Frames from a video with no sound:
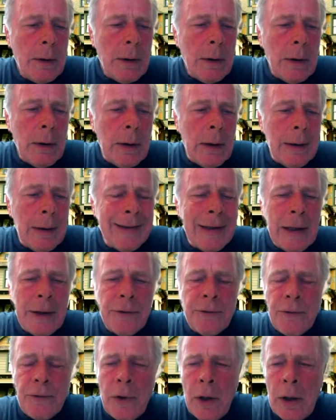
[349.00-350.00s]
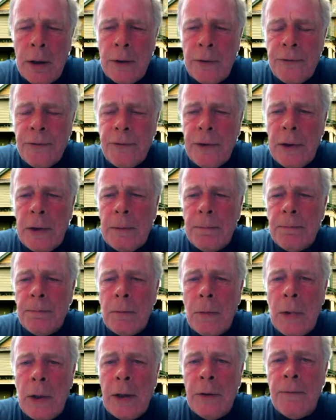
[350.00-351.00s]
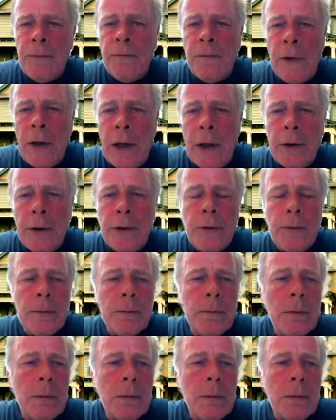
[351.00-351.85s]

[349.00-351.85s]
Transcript: and that is honesty and value.